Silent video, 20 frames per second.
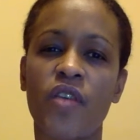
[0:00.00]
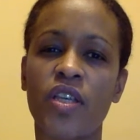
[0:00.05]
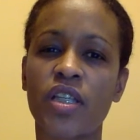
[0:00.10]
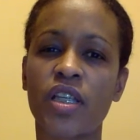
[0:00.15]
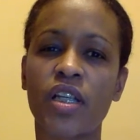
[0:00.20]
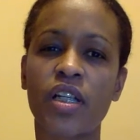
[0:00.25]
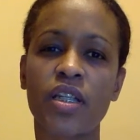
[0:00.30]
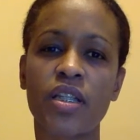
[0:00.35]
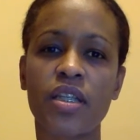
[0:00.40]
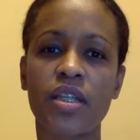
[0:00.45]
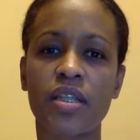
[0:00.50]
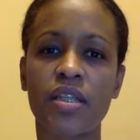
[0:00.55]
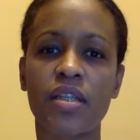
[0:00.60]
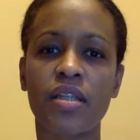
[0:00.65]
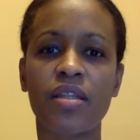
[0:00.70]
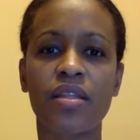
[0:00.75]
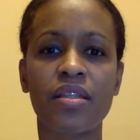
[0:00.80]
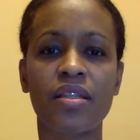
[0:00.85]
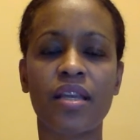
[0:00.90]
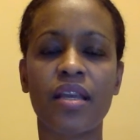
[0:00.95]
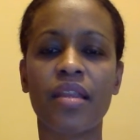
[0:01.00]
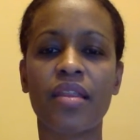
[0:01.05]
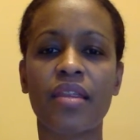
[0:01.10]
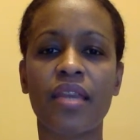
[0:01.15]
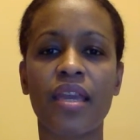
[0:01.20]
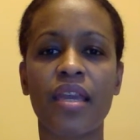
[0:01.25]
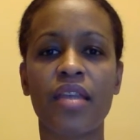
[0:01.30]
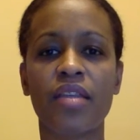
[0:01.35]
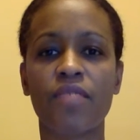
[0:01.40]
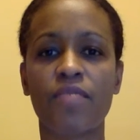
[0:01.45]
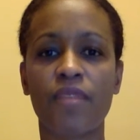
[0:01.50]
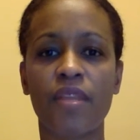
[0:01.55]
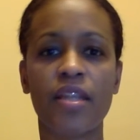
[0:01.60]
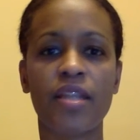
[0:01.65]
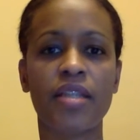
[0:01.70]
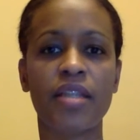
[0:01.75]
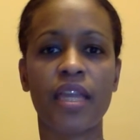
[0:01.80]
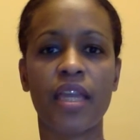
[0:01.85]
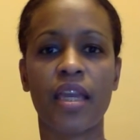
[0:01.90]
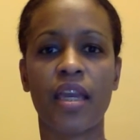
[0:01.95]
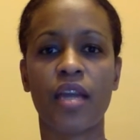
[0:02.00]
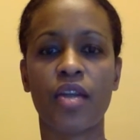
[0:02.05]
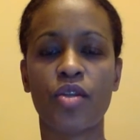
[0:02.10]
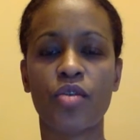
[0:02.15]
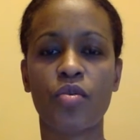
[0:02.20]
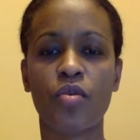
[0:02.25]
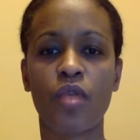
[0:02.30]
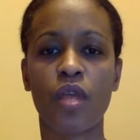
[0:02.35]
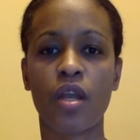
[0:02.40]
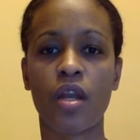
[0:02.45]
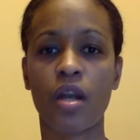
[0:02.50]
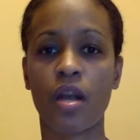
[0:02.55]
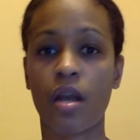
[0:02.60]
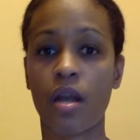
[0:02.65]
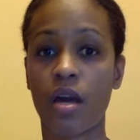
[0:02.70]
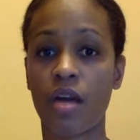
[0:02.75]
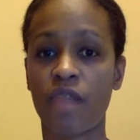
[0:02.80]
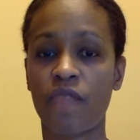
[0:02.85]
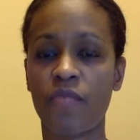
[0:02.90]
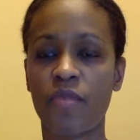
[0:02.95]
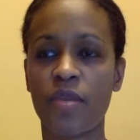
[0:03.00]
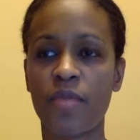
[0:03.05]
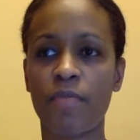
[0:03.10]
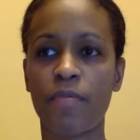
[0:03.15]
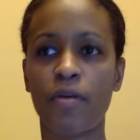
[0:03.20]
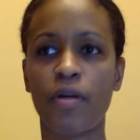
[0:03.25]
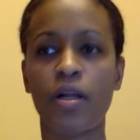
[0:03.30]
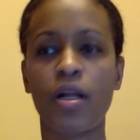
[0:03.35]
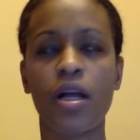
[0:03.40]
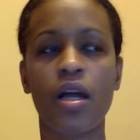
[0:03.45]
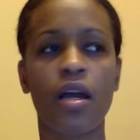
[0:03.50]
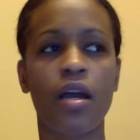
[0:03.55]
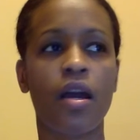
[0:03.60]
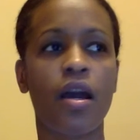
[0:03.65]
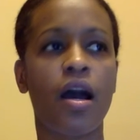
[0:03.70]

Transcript: physical distancing thing is really taking a toll on a lot of people,